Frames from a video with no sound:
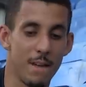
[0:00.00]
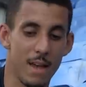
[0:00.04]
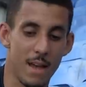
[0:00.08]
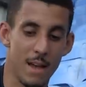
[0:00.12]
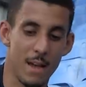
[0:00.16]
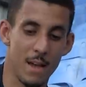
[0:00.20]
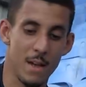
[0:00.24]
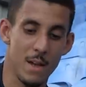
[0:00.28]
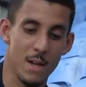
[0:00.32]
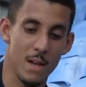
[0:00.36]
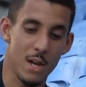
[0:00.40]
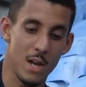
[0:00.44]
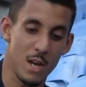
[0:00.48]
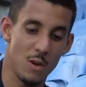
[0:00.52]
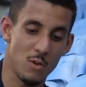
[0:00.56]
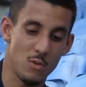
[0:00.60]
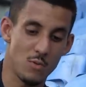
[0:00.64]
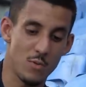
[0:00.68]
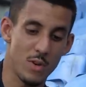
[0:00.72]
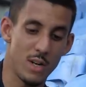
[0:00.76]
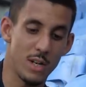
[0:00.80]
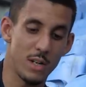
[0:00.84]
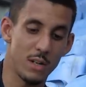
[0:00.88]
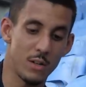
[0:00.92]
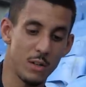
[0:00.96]
Yeah, it
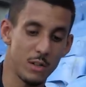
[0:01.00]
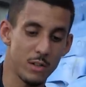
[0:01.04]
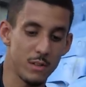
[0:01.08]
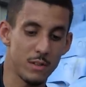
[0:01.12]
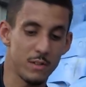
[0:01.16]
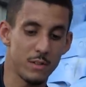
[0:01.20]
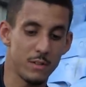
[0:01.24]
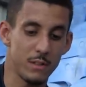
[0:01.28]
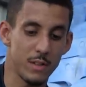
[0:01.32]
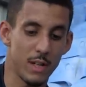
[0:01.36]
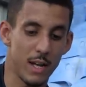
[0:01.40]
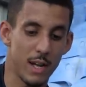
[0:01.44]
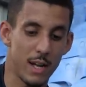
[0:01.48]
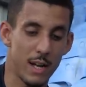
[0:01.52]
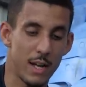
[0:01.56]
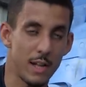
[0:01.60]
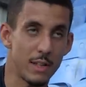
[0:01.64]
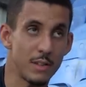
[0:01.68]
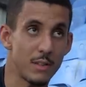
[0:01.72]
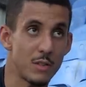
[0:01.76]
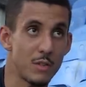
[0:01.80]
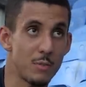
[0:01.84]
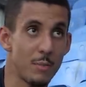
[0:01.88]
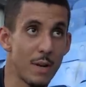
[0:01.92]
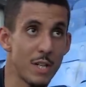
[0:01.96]
was really good,
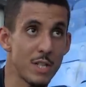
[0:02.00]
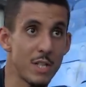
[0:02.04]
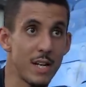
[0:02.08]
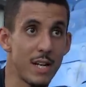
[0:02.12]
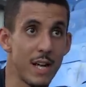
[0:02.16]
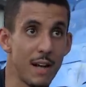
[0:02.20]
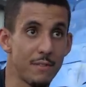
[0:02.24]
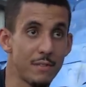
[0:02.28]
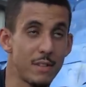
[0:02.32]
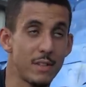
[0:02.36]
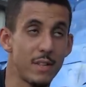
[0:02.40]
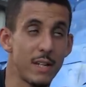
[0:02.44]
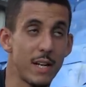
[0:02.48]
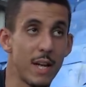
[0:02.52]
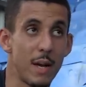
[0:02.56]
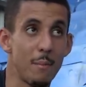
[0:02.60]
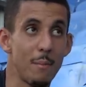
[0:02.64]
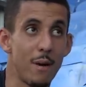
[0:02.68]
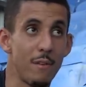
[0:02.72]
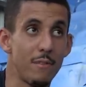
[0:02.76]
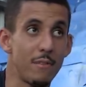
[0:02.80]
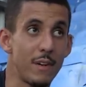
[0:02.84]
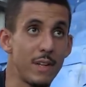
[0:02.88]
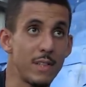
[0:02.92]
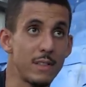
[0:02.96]
and especially after the
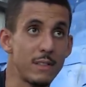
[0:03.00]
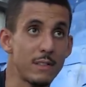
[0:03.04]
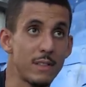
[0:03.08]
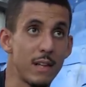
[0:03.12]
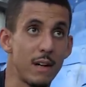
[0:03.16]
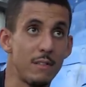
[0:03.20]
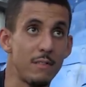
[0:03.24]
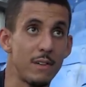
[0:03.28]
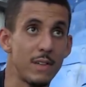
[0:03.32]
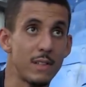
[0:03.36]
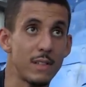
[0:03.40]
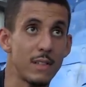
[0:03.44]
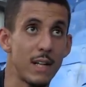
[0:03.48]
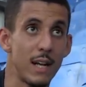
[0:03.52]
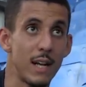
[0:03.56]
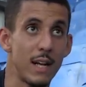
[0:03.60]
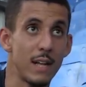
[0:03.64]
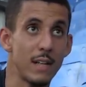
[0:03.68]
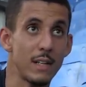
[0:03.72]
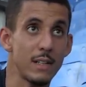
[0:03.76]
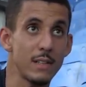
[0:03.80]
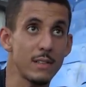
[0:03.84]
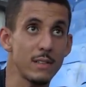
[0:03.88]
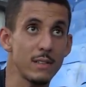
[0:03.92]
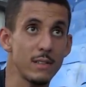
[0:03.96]
game, I felt
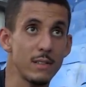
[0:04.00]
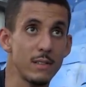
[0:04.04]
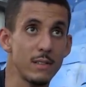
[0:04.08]
like